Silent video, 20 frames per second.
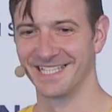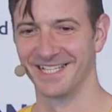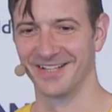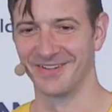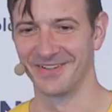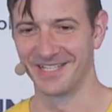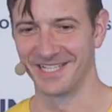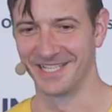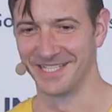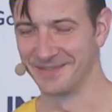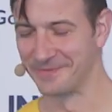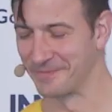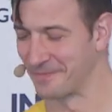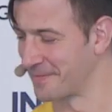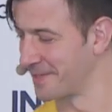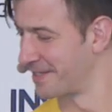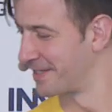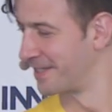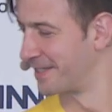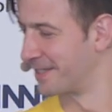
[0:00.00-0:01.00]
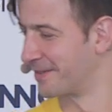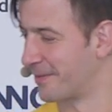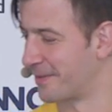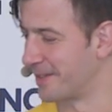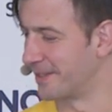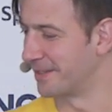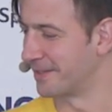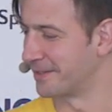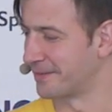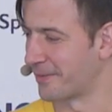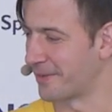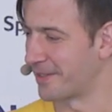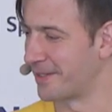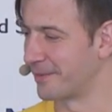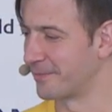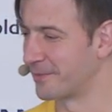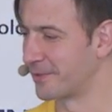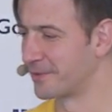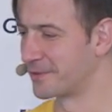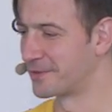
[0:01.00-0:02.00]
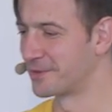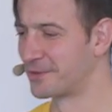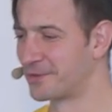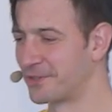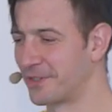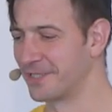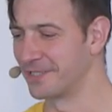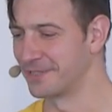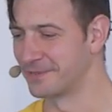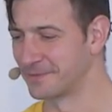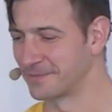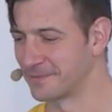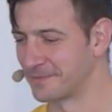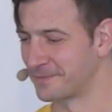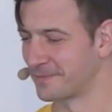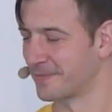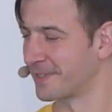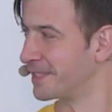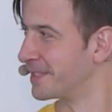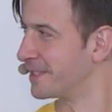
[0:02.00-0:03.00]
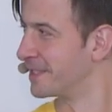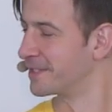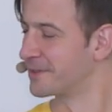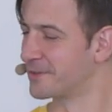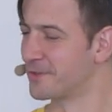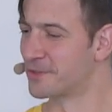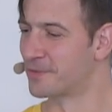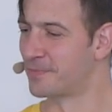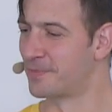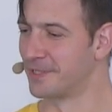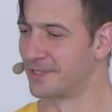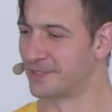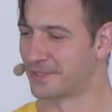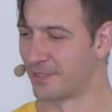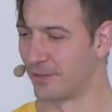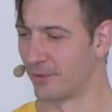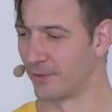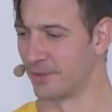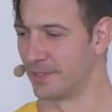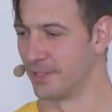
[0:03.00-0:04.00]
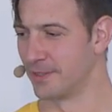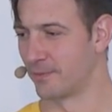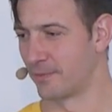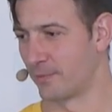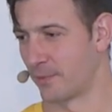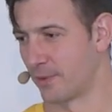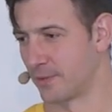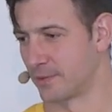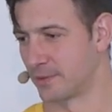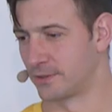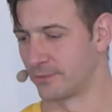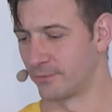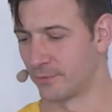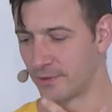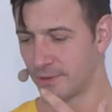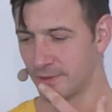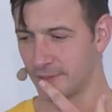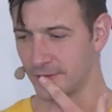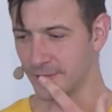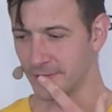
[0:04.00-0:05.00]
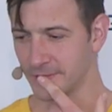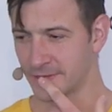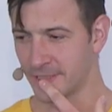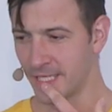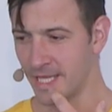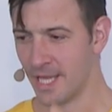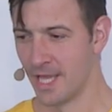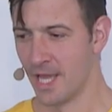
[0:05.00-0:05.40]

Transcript: Okay, then, then I'm going to try to speak slowly with the, with the jokes.